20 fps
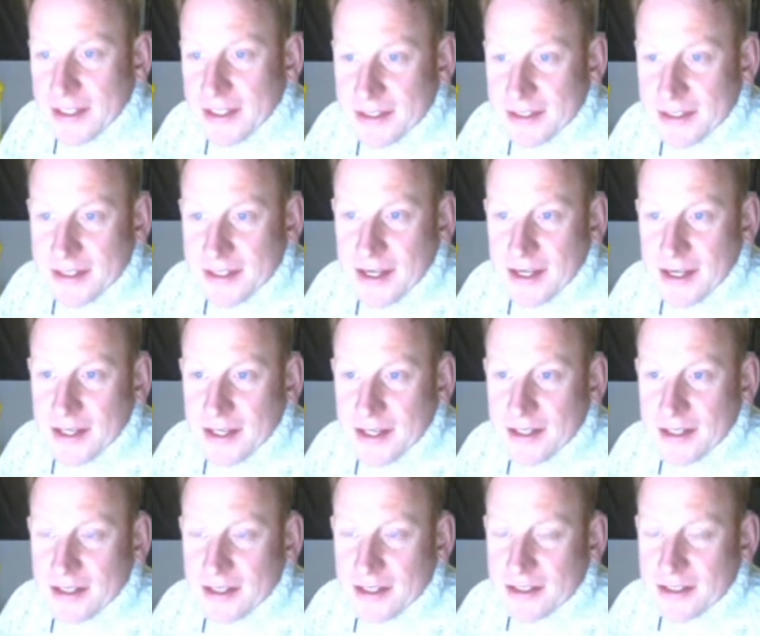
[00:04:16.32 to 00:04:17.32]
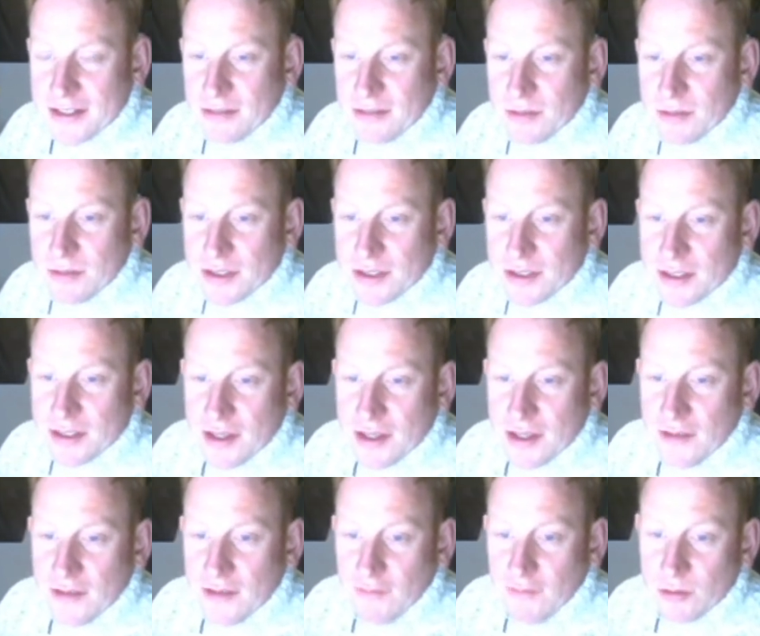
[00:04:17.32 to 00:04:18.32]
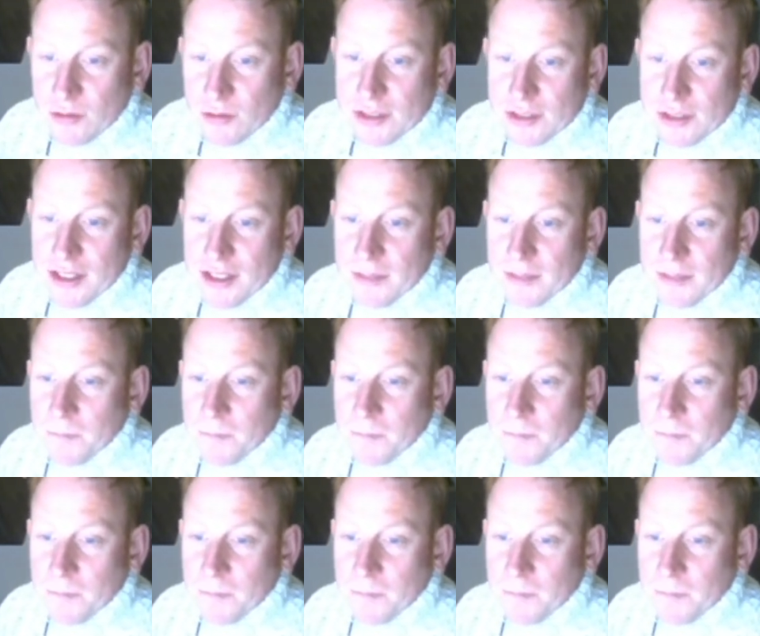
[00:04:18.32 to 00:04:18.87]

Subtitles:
saying that it was faulty.